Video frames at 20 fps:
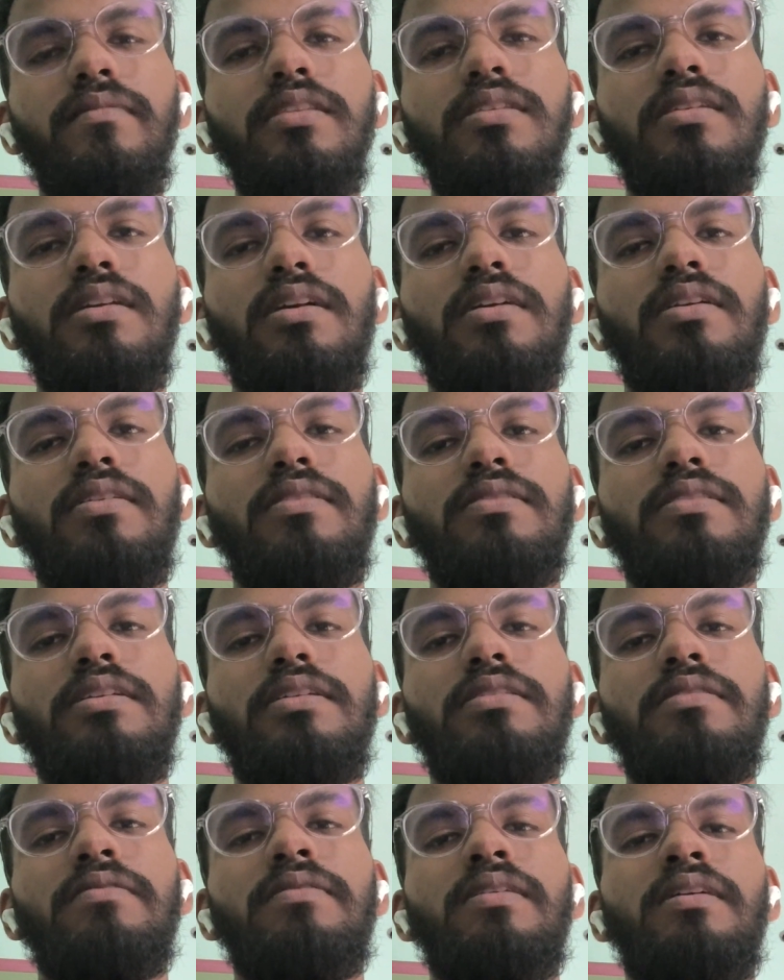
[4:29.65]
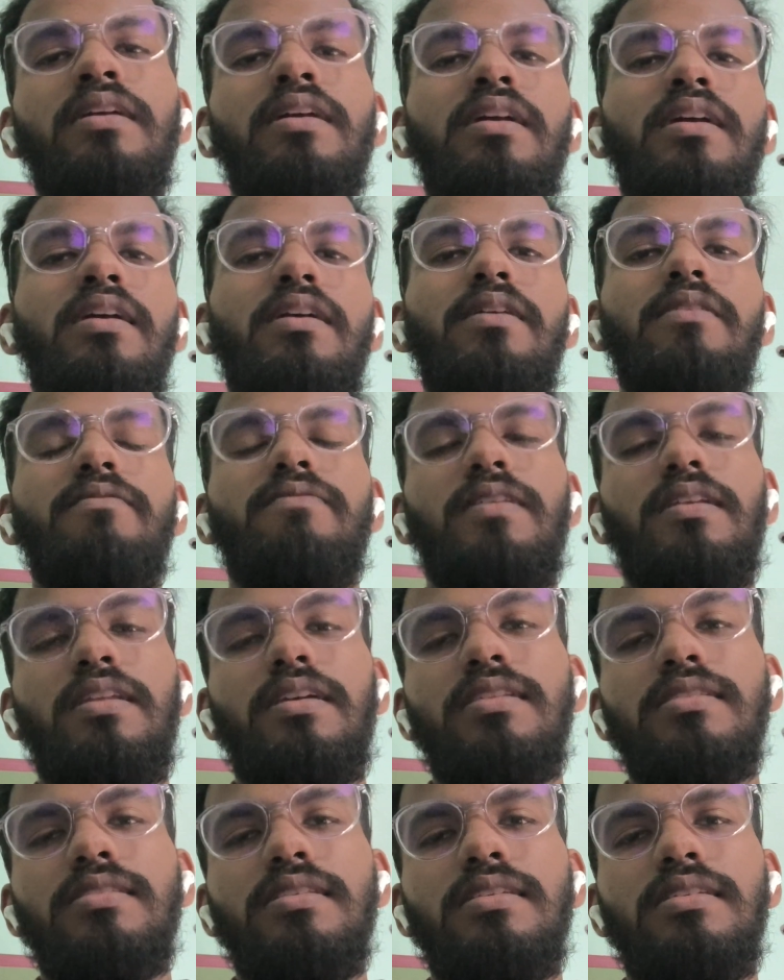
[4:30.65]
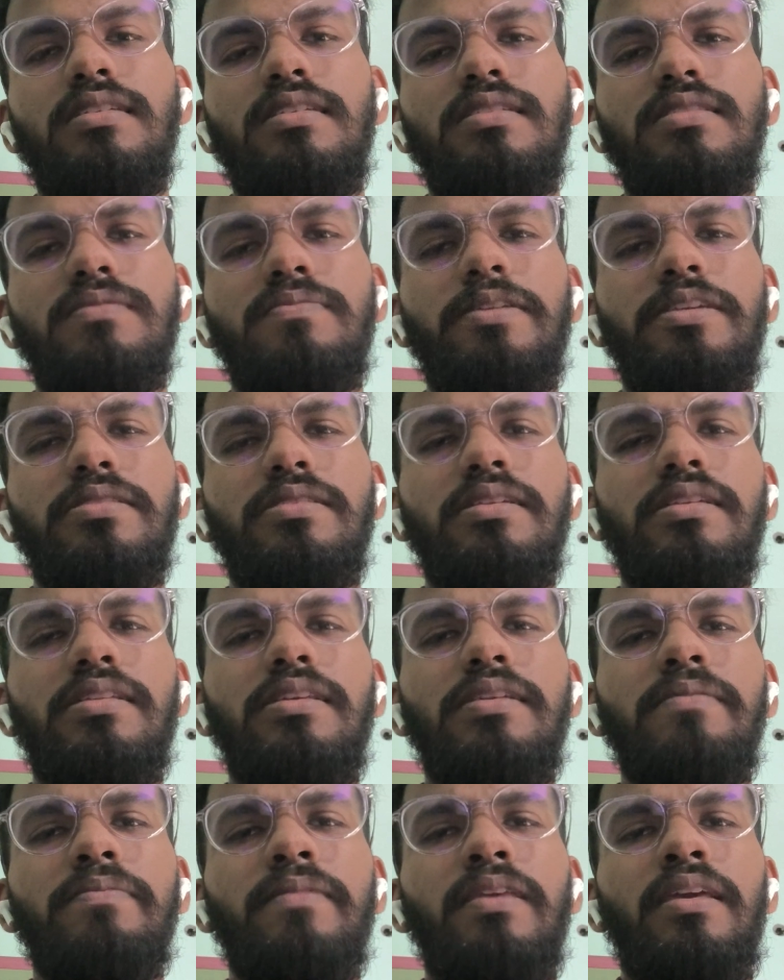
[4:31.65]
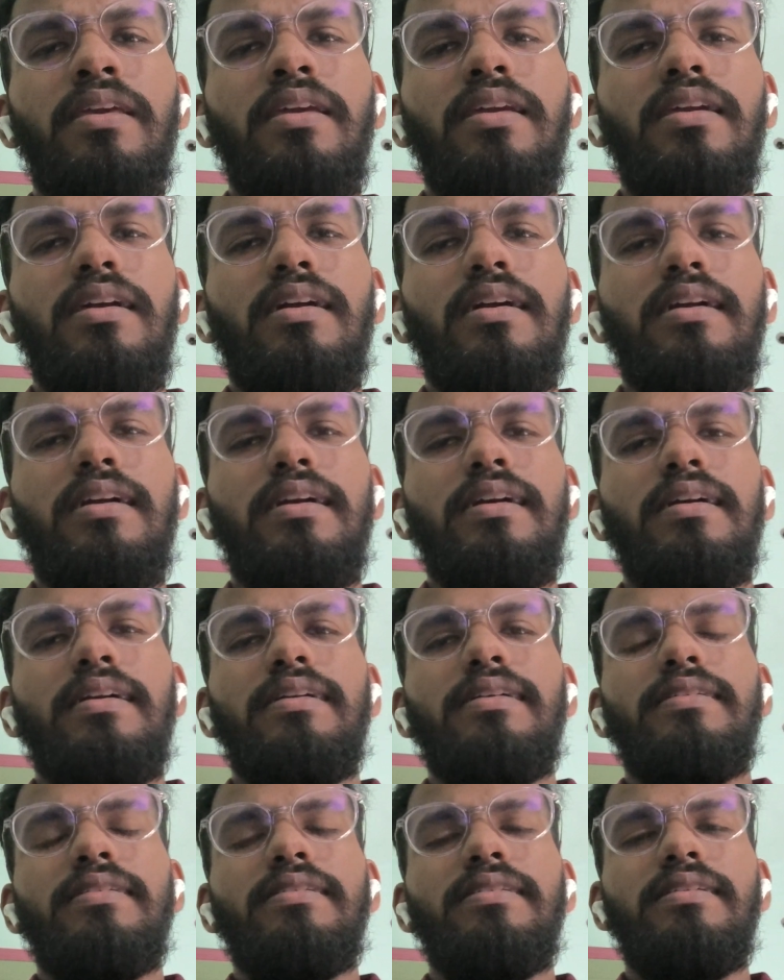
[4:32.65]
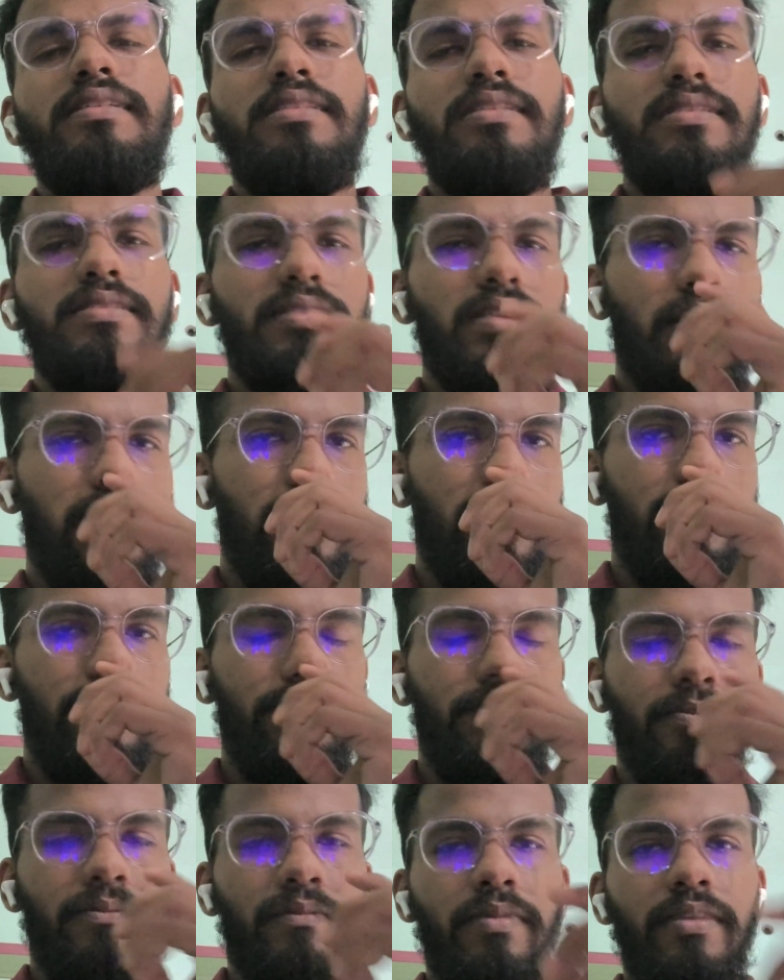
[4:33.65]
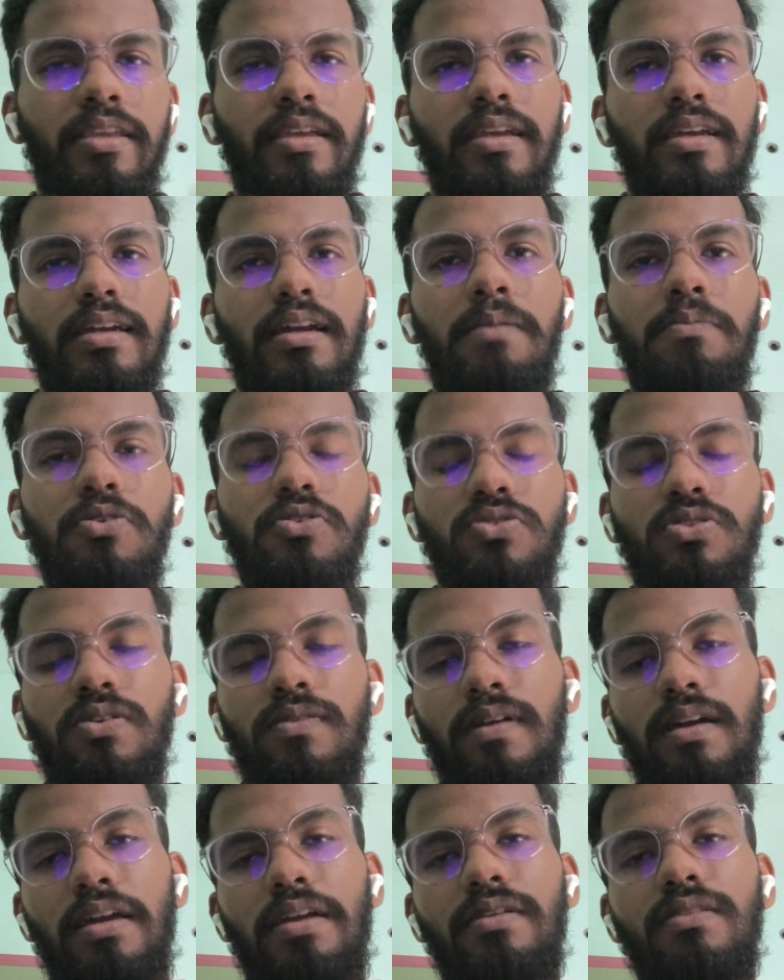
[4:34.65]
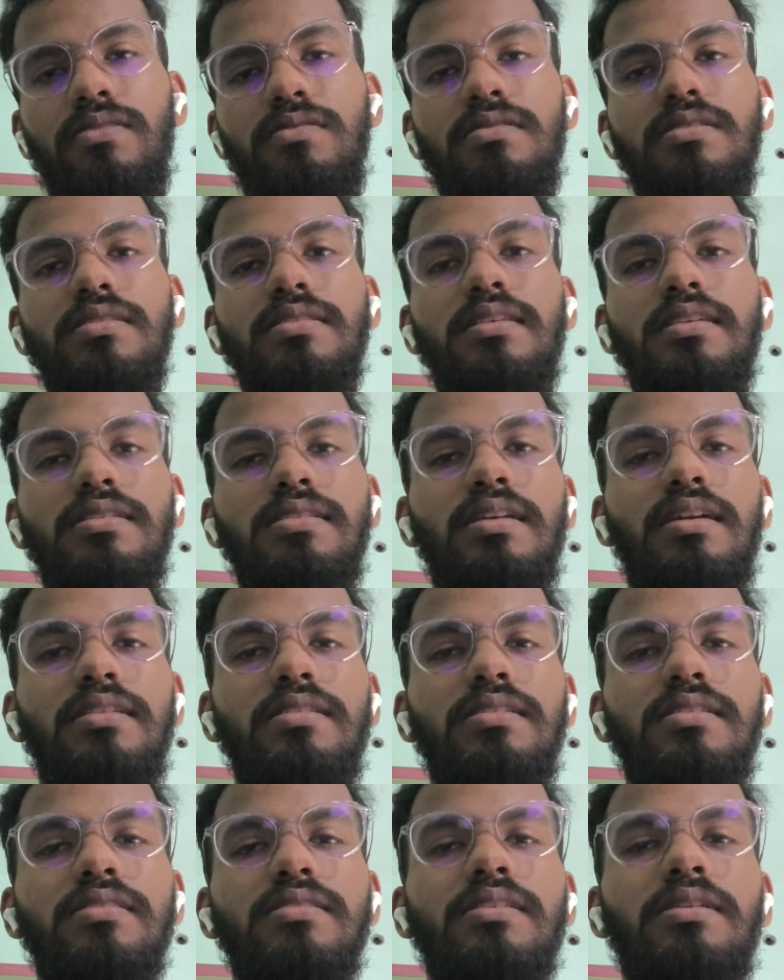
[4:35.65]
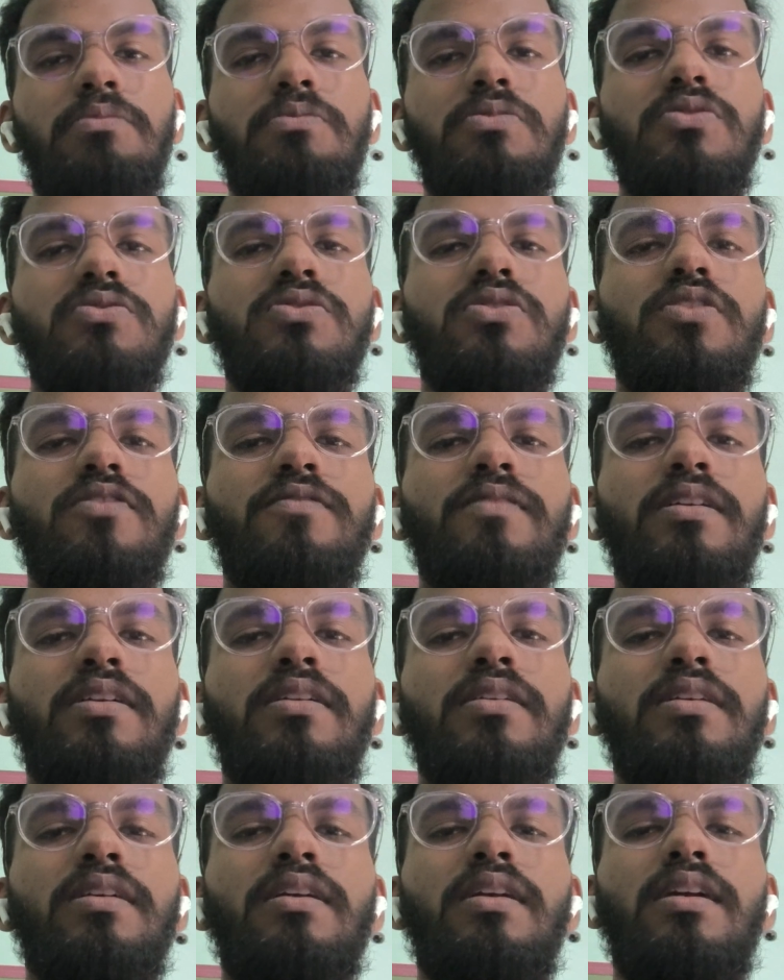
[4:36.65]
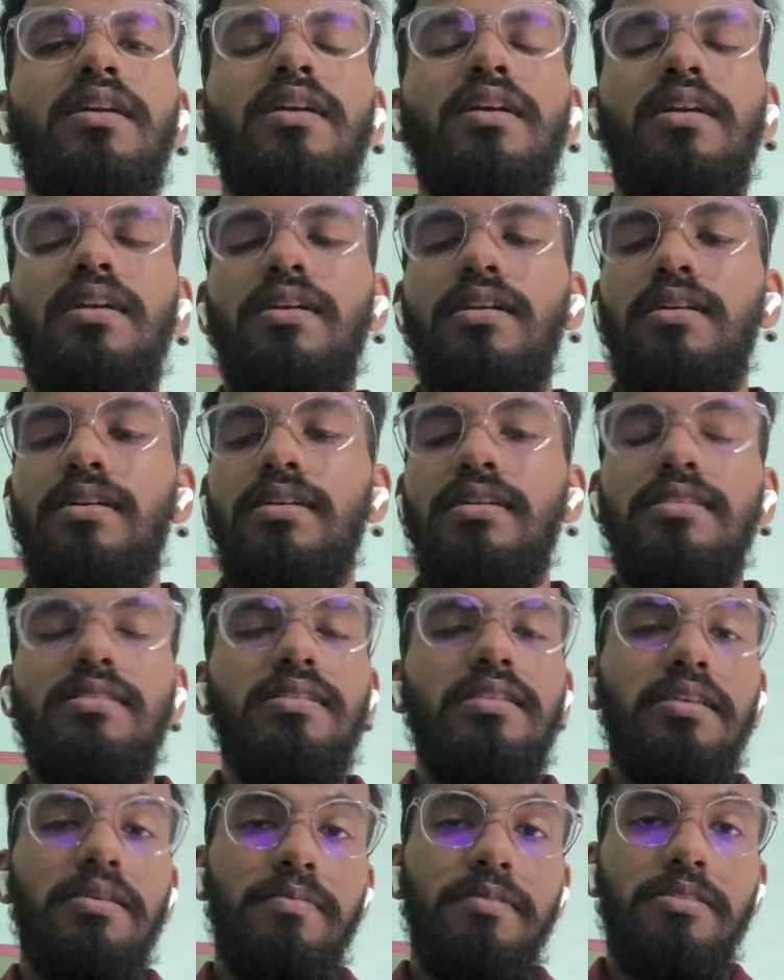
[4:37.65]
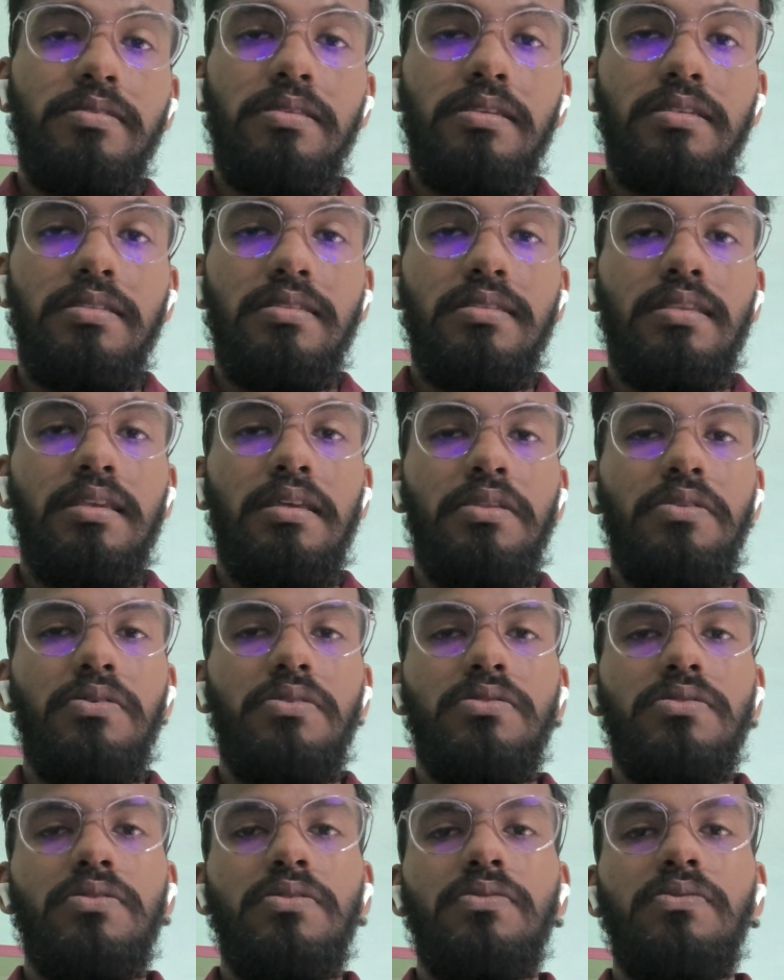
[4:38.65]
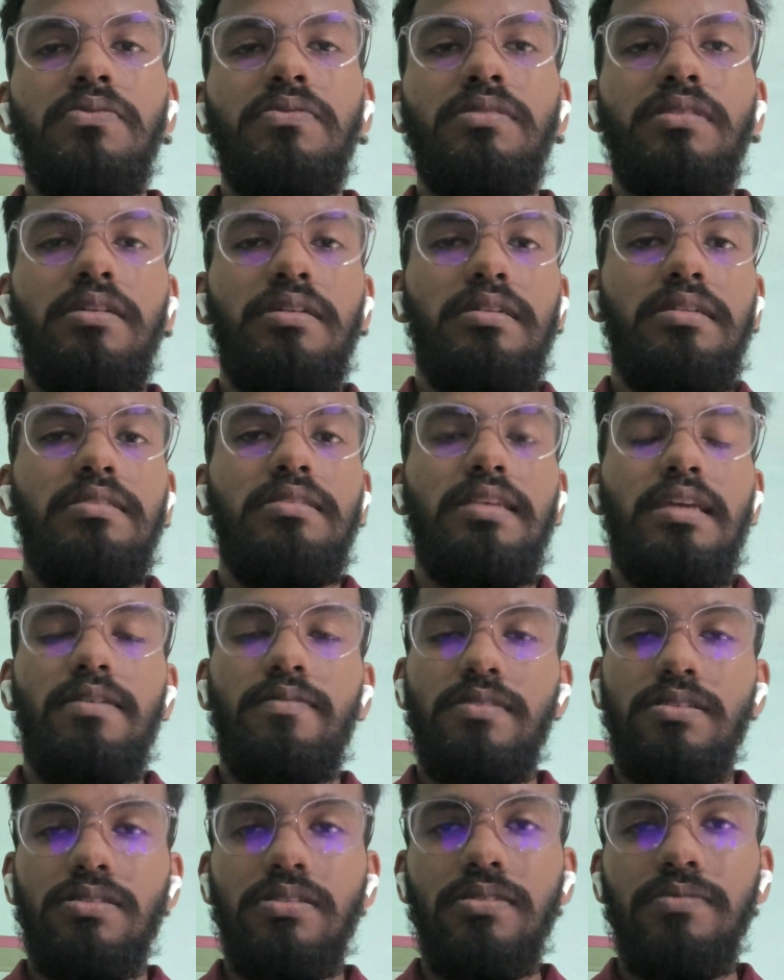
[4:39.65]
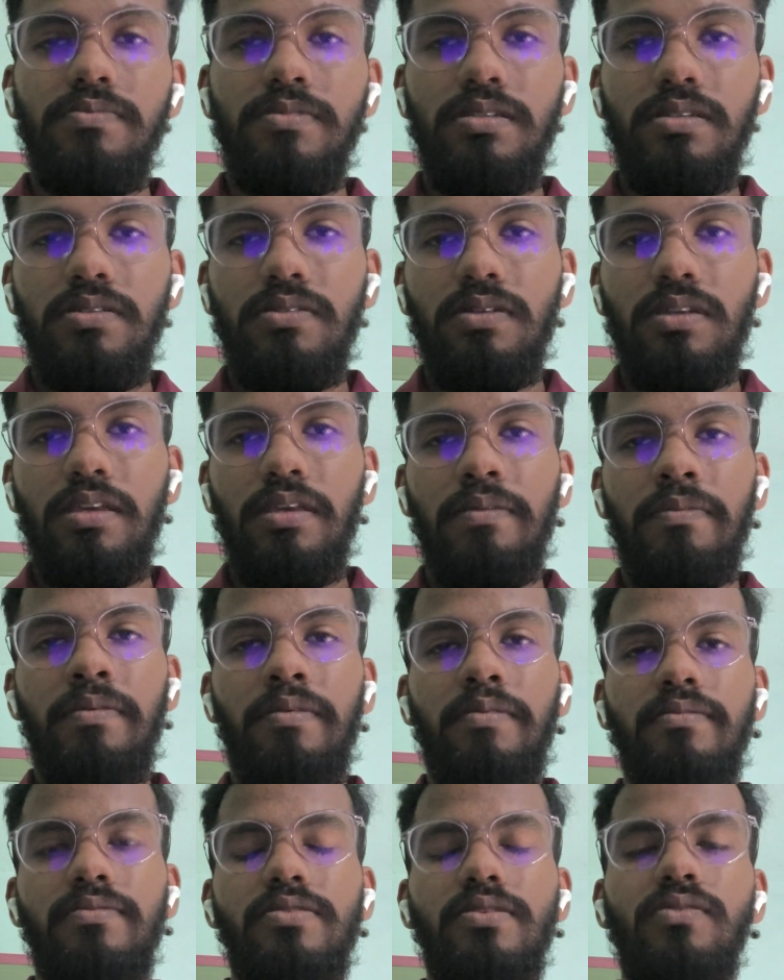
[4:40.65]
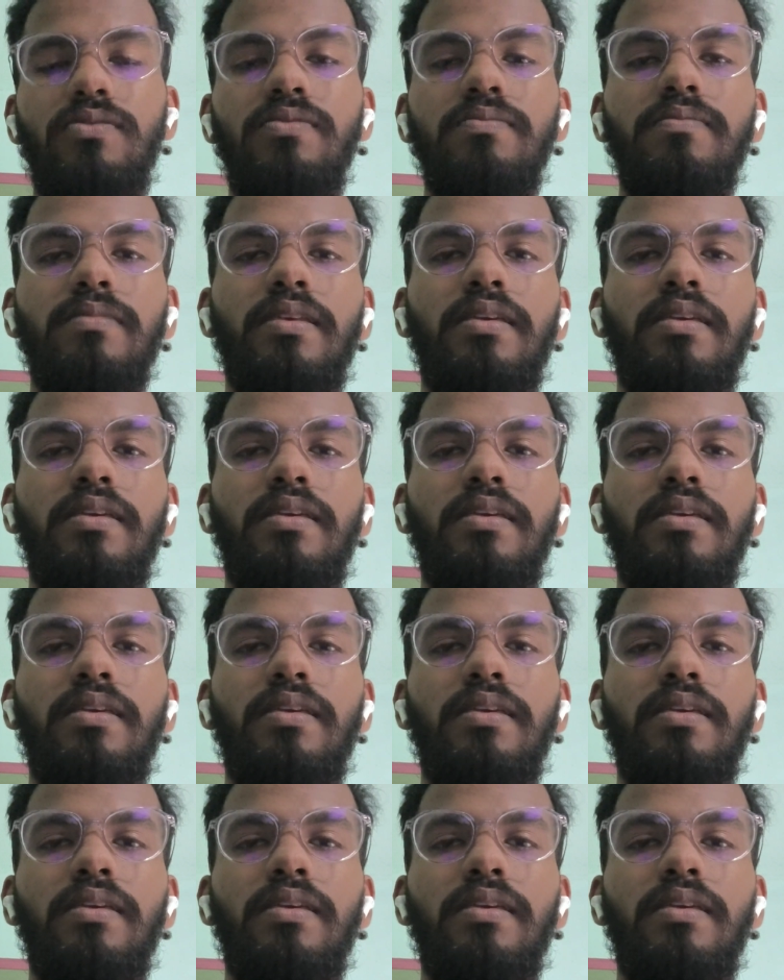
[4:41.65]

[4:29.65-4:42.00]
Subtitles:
the front end is basically it is composed of, I already say that it is composed of the HTML, CSS, and also the JavaScript. Okay, so